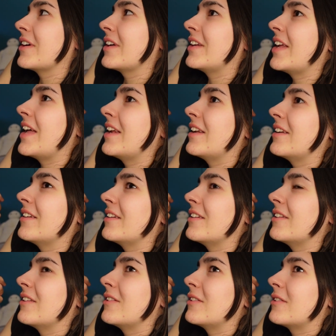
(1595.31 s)
And then
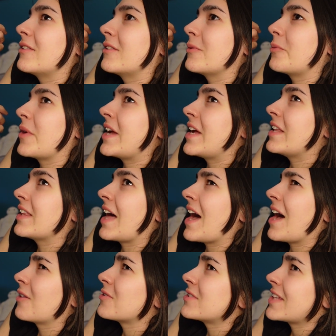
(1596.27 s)
the way the
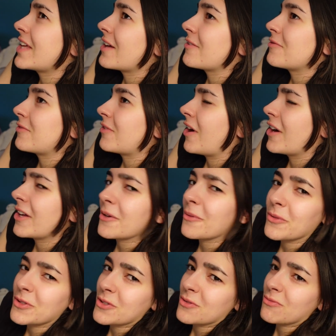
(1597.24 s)
house set fire
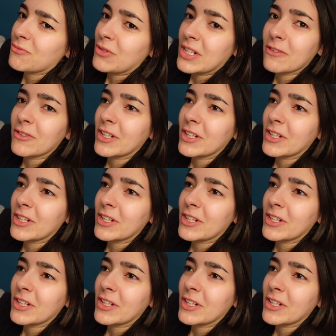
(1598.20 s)
was just really,